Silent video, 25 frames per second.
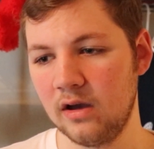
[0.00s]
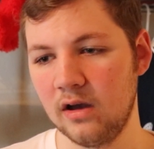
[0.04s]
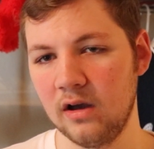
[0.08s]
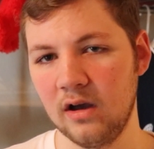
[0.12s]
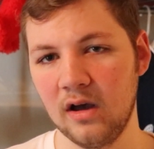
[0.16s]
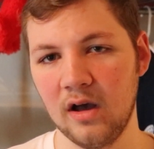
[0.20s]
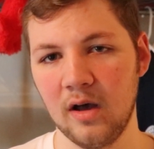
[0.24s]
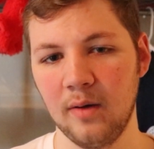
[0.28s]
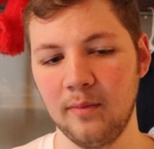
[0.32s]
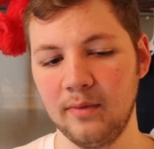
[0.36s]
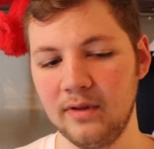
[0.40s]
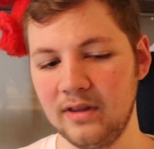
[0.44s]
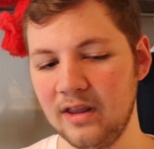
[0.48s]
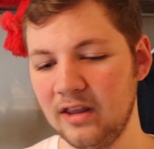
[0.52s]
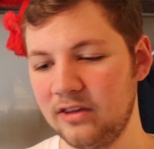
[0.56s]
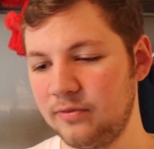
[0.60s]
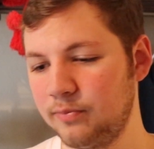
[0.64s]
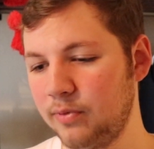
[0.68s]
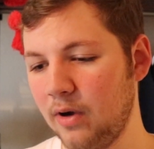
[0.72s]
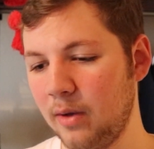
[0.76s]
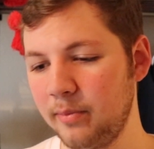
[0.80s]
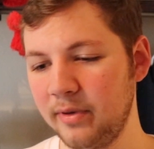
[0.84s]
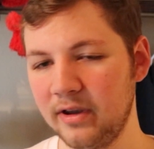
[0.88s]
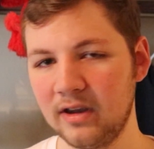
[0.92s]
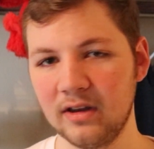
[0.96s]
And that's
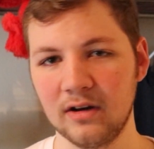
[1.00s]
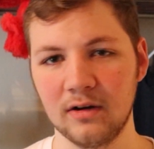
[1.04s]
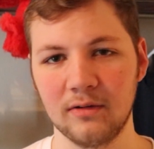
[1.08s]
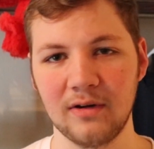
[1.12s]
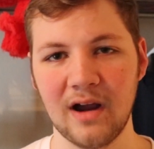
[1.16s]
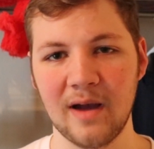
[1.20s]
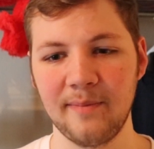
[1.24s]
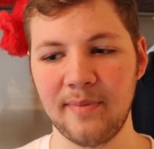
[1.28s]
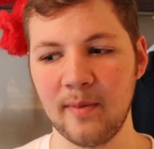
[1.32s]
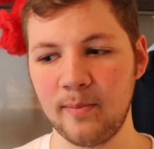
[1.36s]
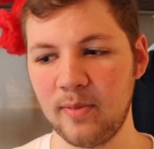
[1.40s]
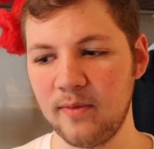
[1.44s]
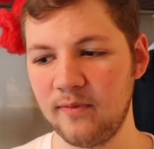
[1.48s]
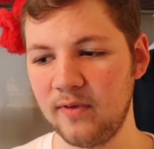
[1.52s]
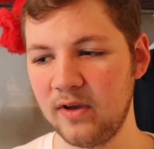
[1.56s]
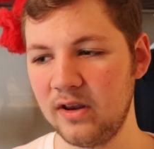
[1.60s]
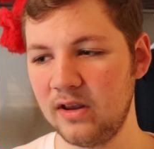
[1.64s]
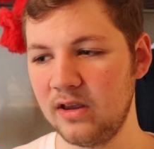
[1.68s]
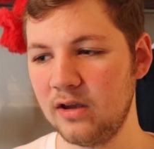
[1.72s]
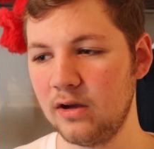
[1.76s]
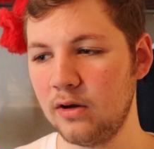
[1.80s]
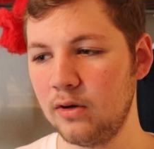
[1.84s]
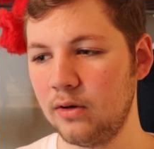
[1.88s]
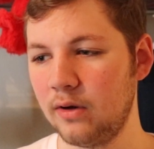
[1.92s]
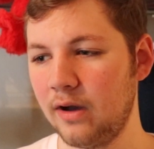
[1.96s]
probably gonna wrap up the
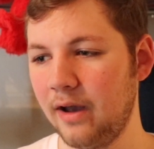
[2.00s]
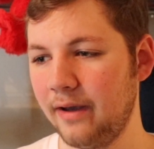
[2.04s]
video.